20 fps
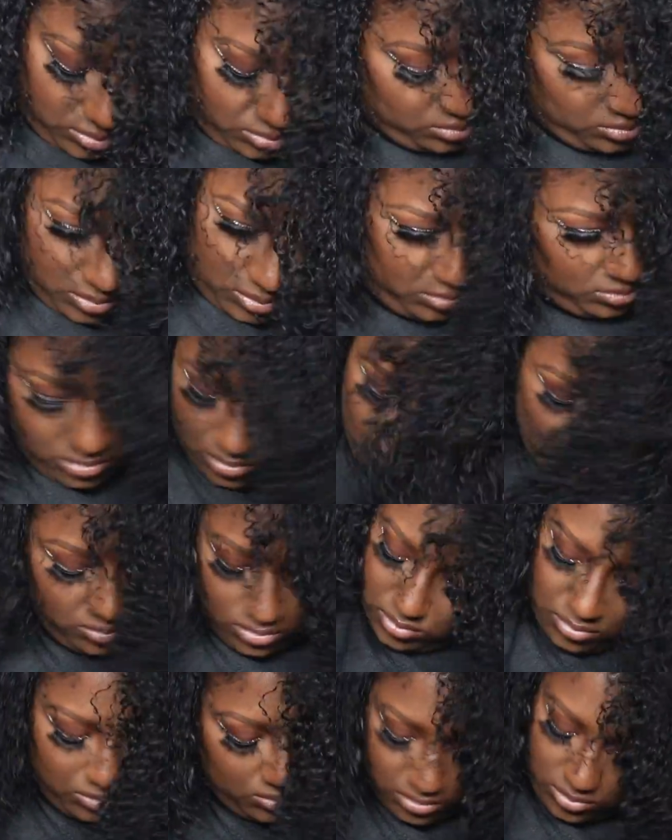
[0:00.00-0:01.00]
That's not a
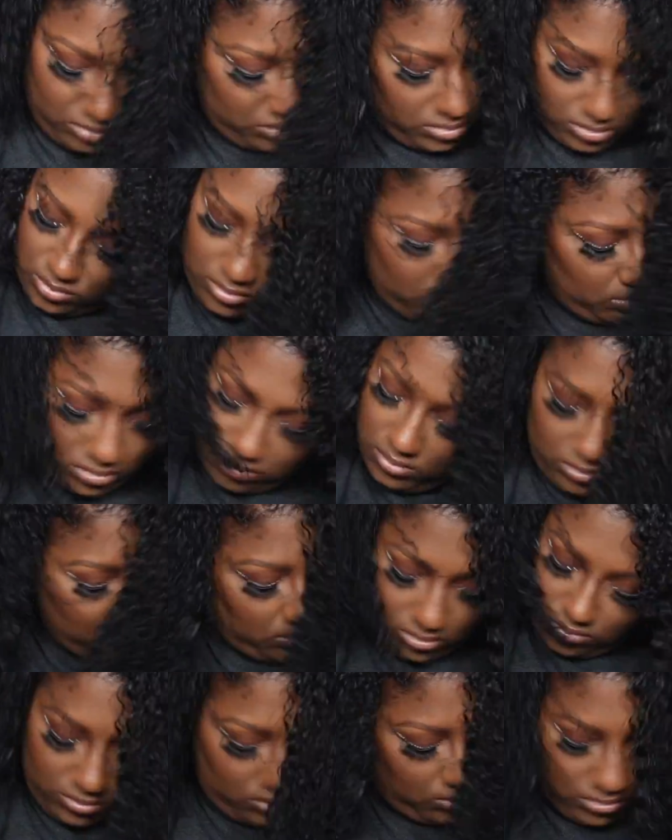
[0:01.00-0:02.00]
segment. I'm not going to talk
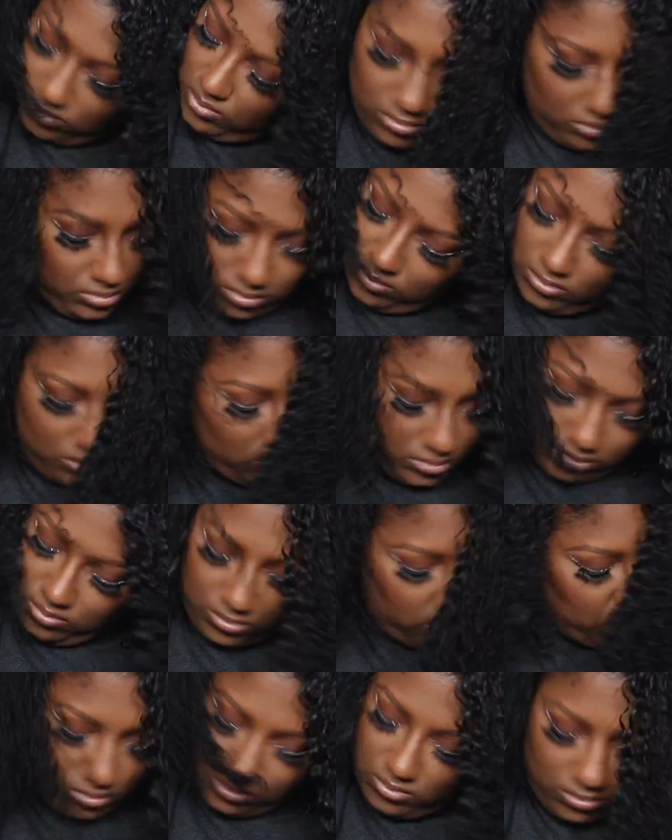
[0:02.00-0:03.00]
while y'all watching me
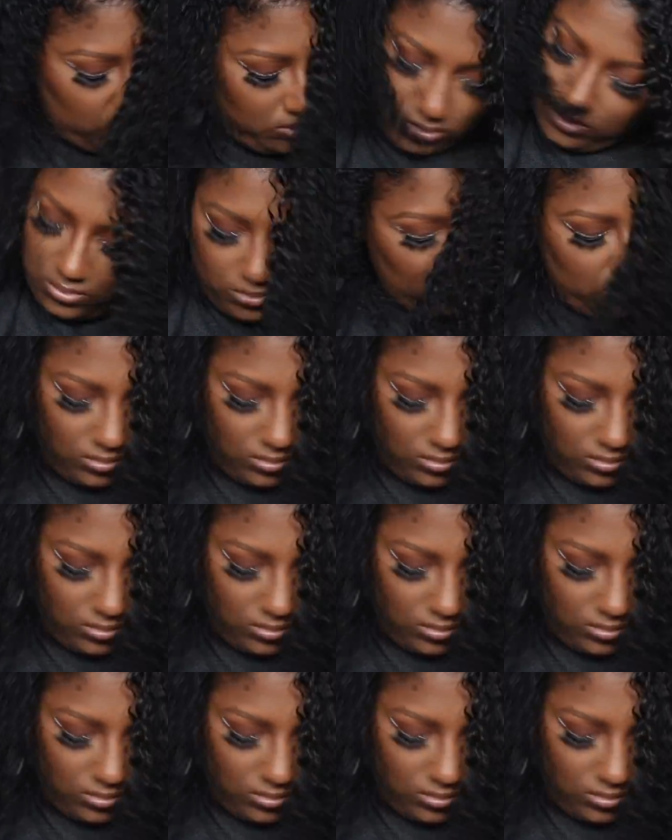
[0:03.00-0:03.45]
blow dry.